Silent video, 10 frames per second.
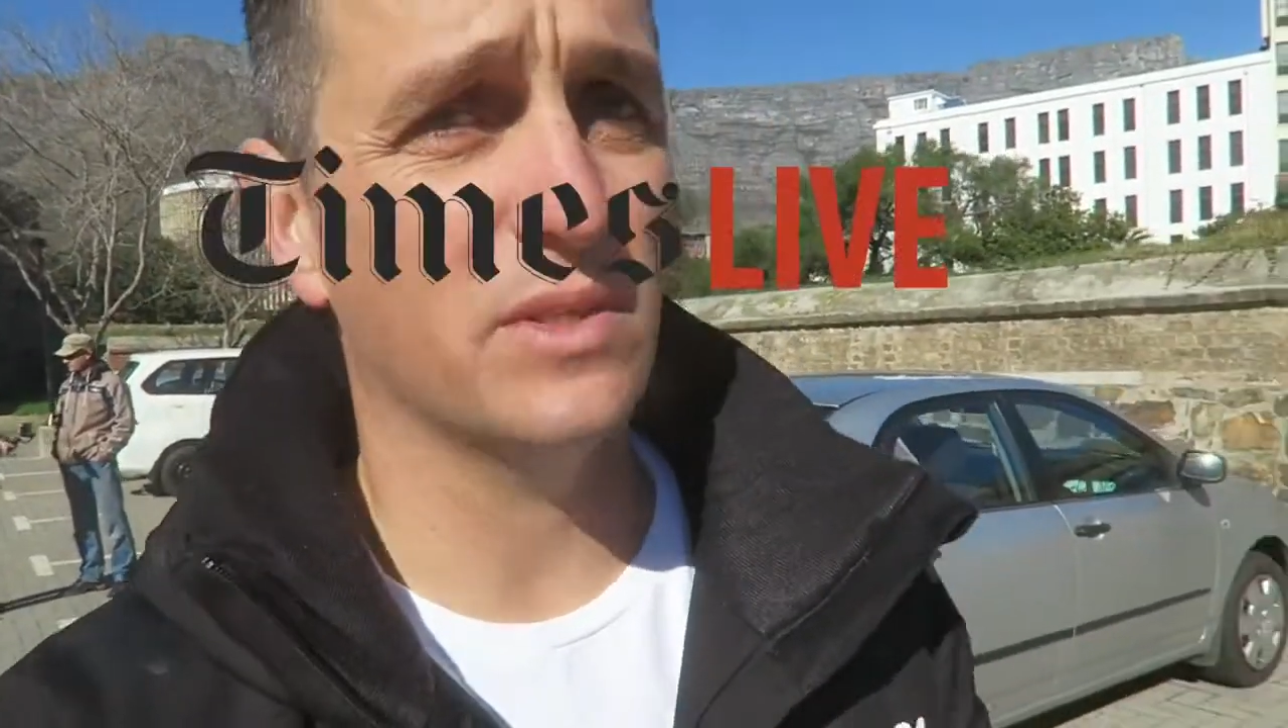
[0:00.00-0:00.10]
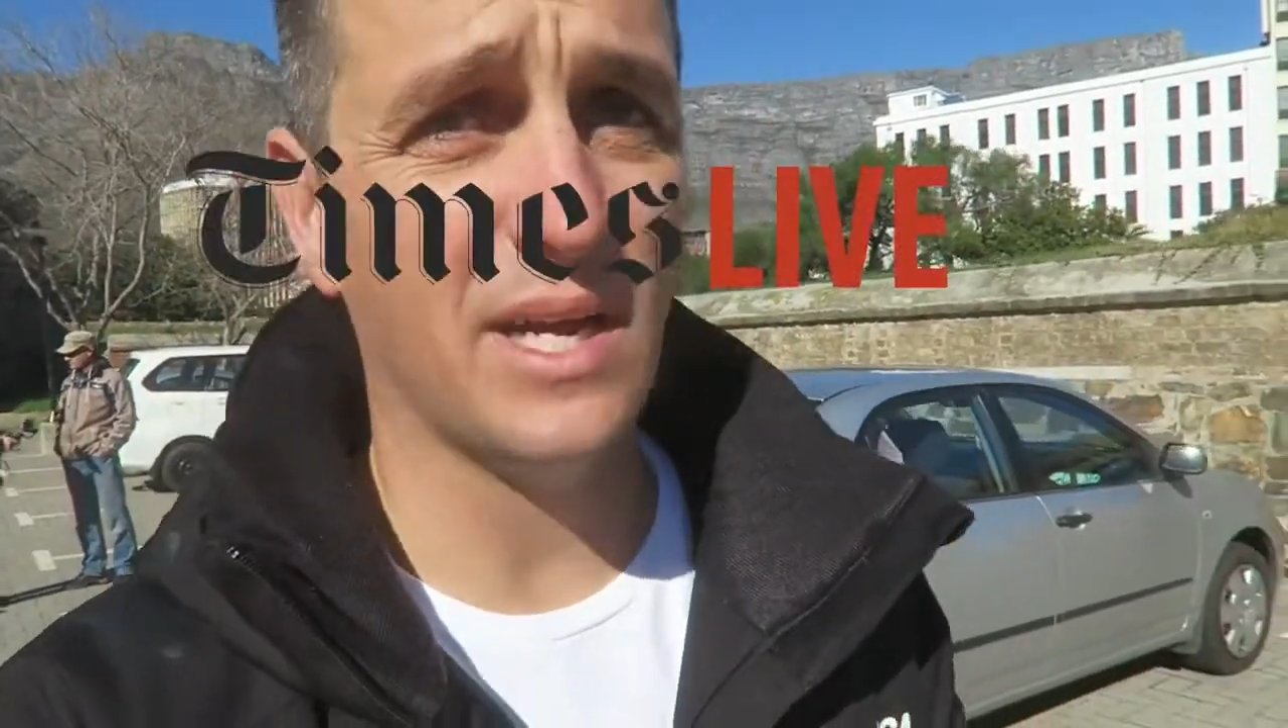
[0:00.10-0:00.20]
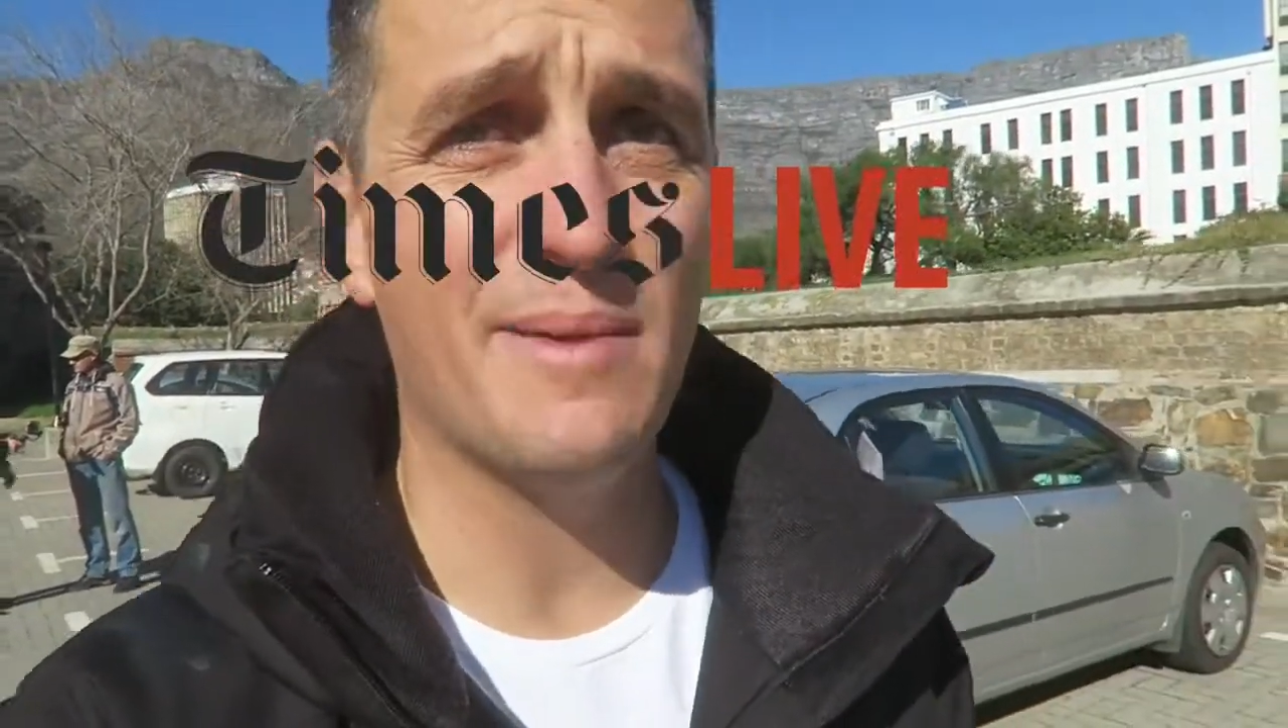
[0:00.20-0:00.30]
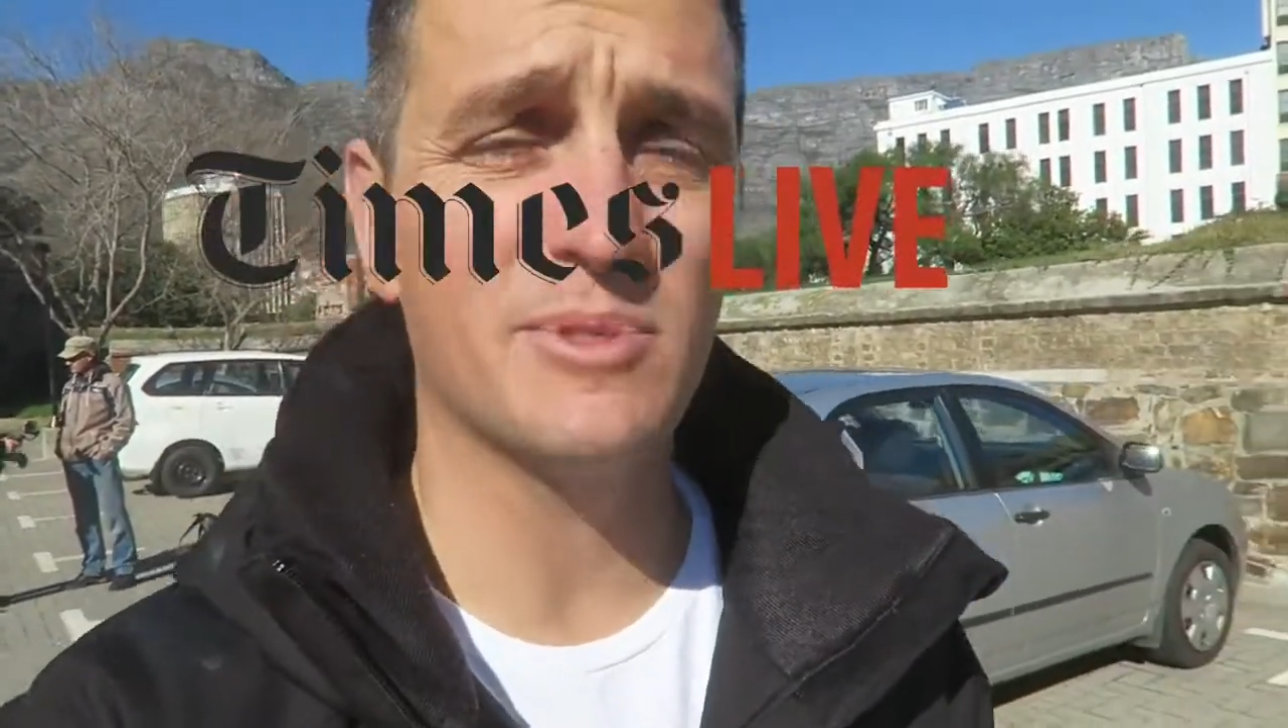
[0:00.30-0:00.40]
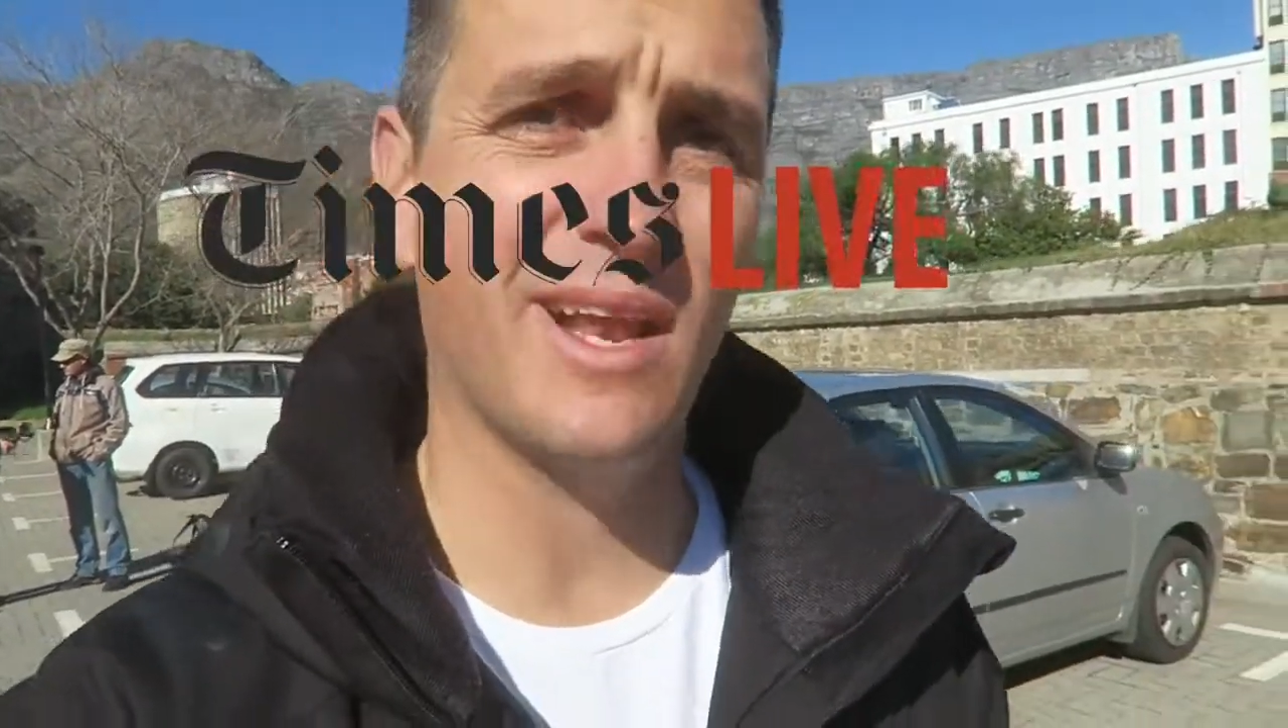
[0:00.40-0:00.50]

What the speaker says: with Times